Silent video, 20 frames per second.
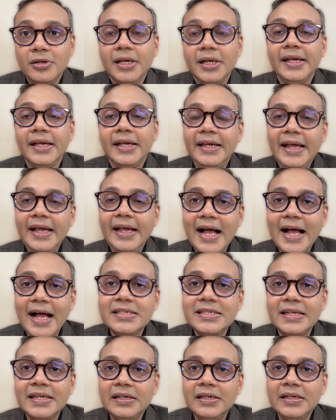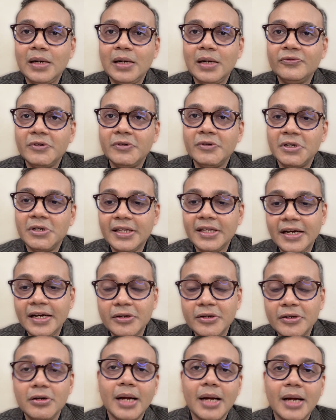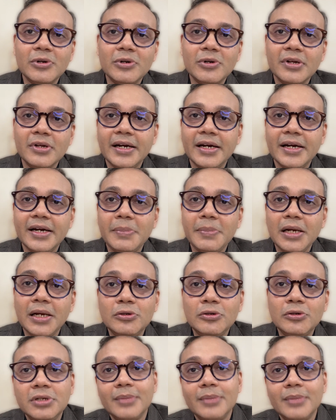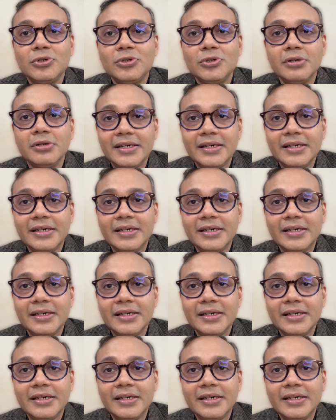He has that comfort that I'm going to get a balloon, I'm going to get